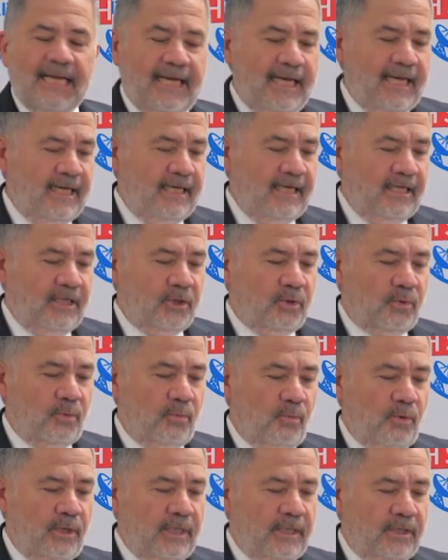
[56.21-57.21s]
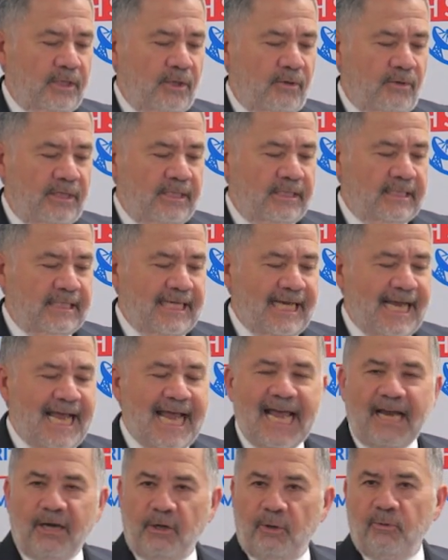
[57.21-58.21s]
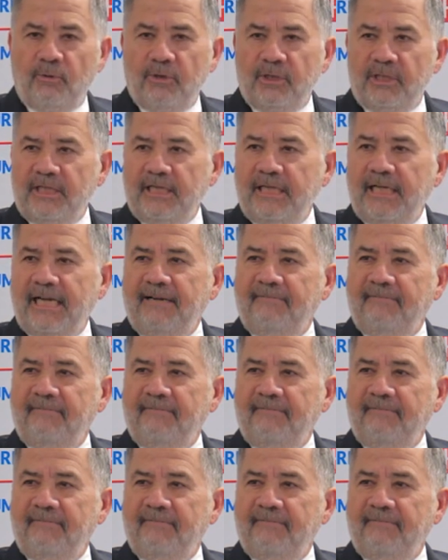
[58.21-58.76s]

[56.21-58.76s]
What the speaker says: It is what is known as the accuracy